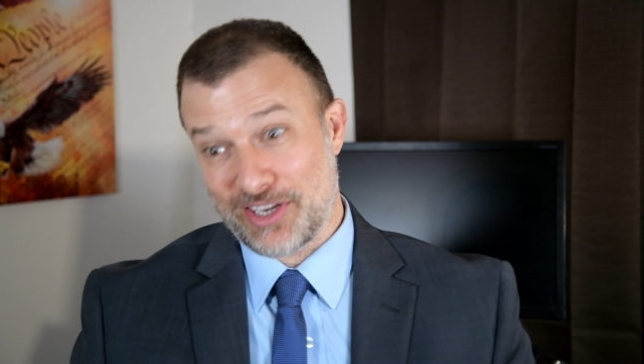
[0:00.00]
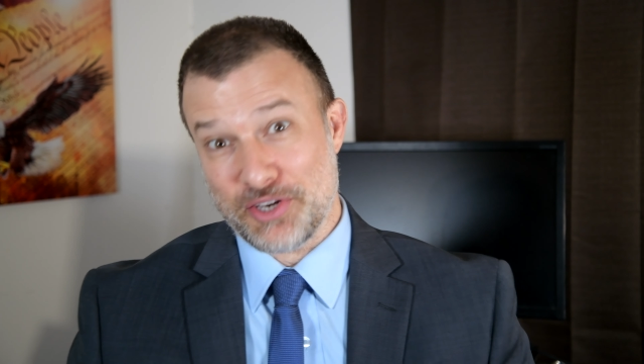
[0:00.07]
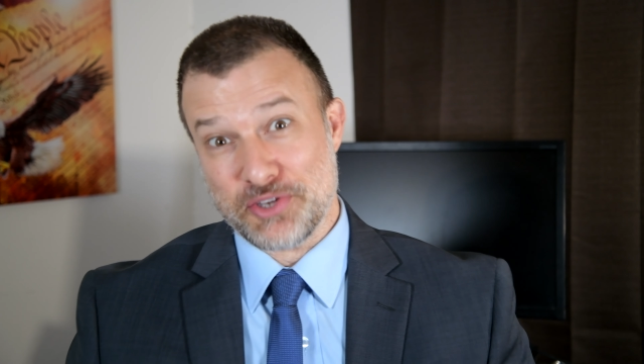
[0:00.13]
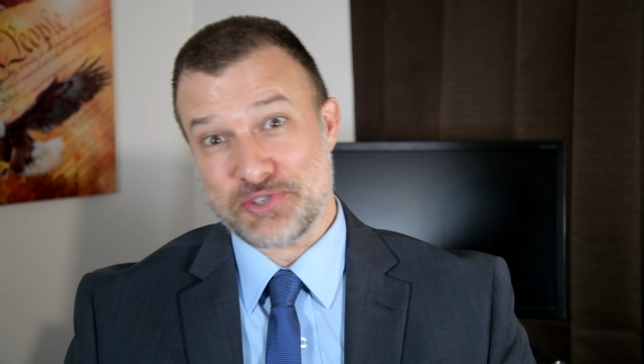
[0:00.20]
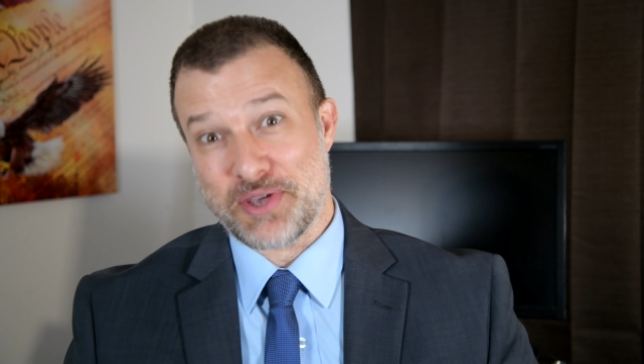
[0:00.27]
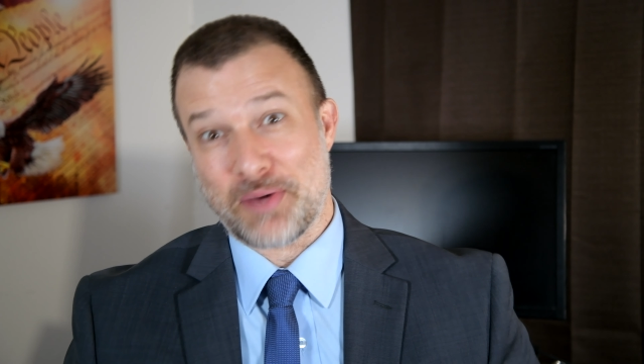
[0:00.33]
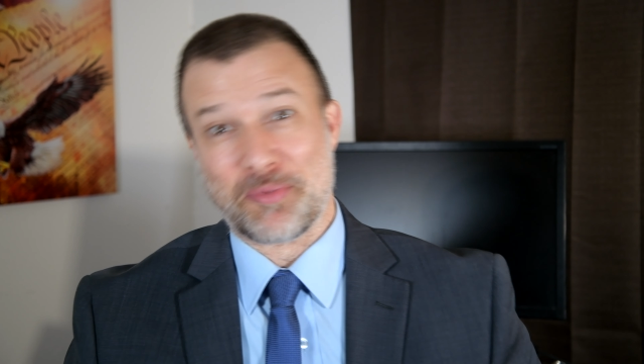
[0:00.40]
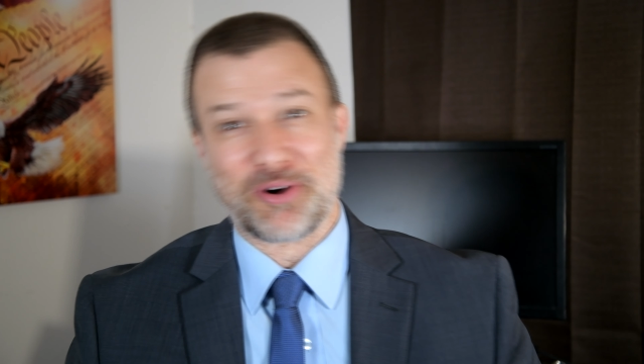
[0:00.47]
into
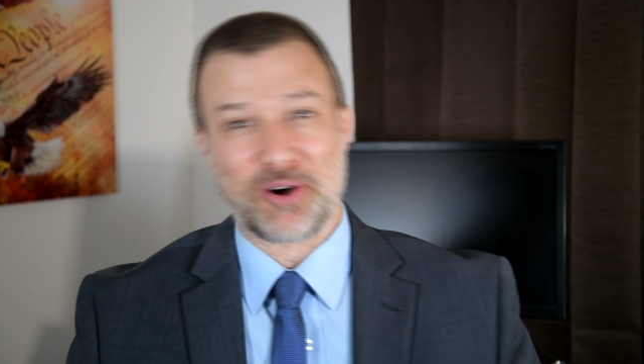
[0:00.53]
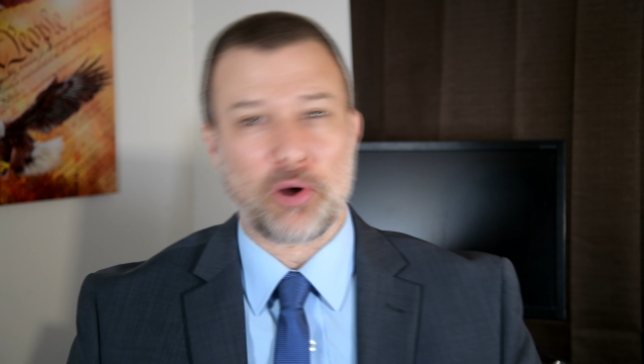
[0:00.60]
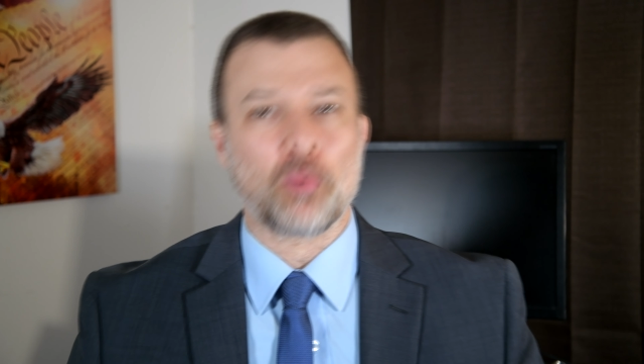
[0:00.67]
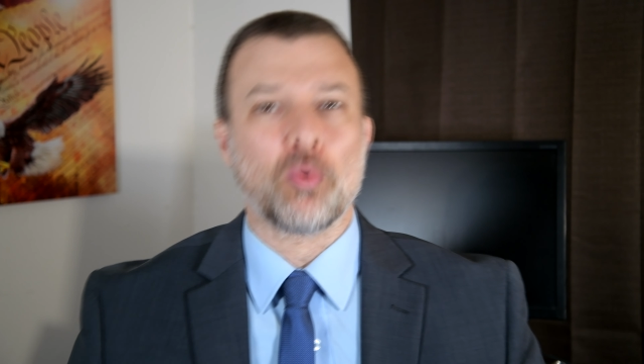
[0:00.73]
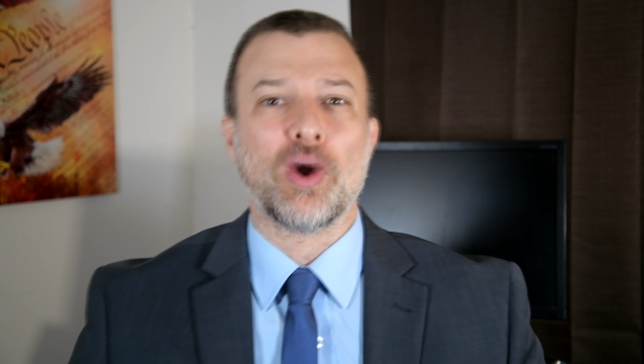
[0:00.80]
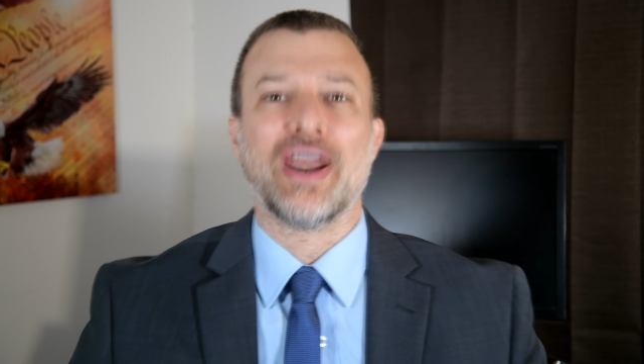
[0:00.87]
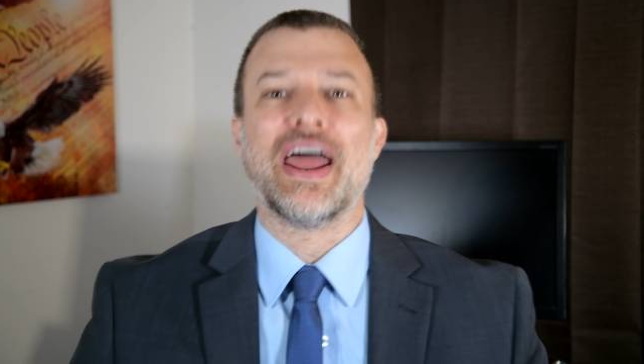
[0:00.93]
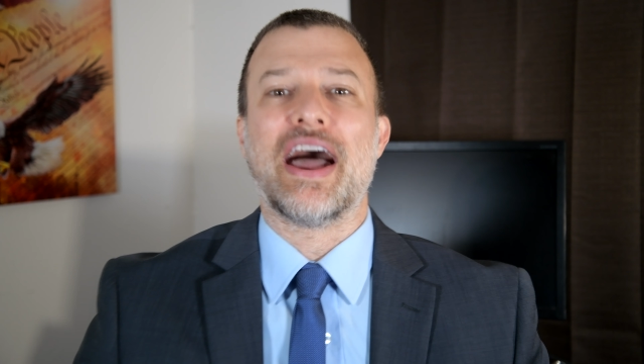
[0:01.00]
summer or
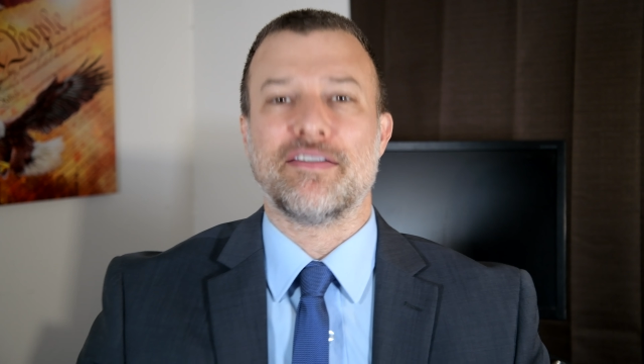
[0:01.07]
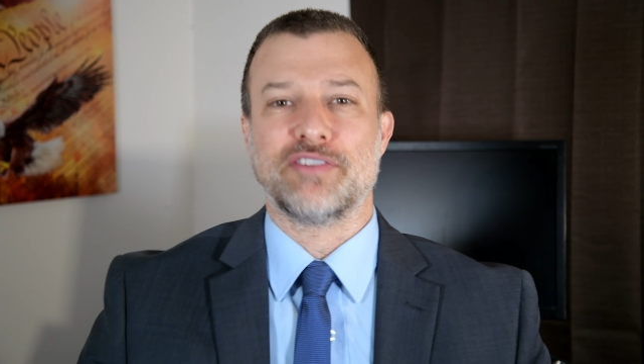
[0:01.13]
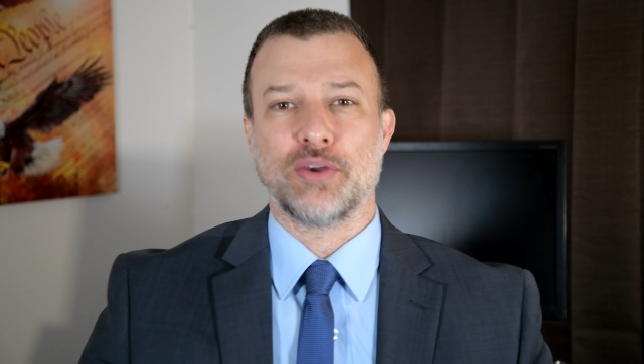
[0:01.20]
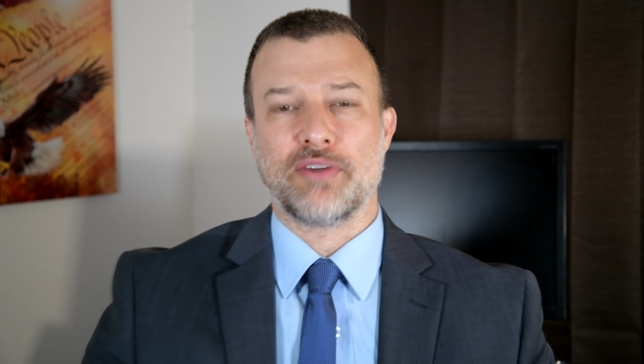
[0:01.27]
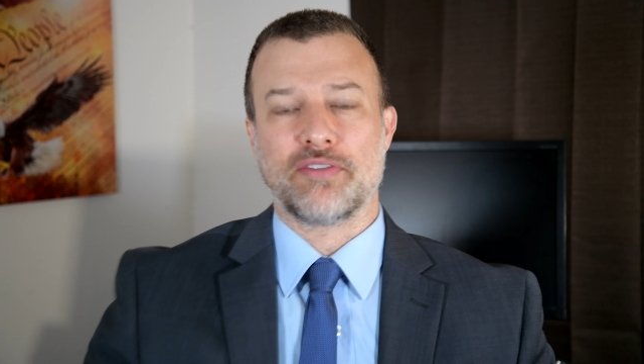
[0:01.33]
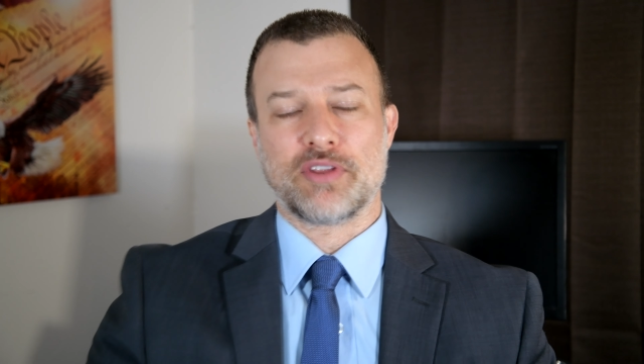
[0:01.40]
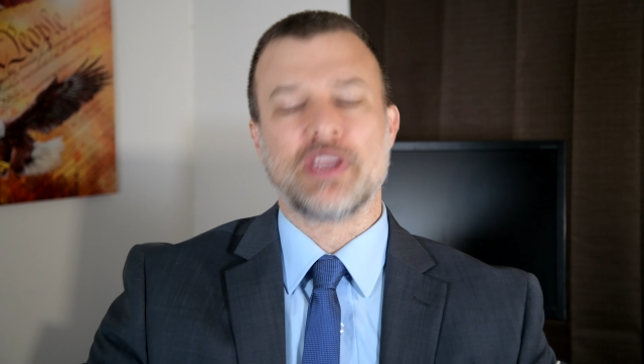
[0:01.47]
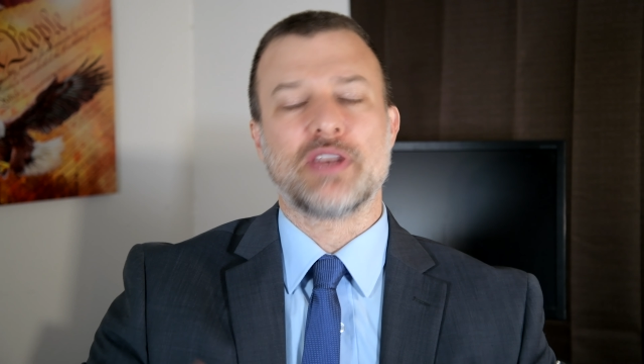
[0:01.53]
what have you,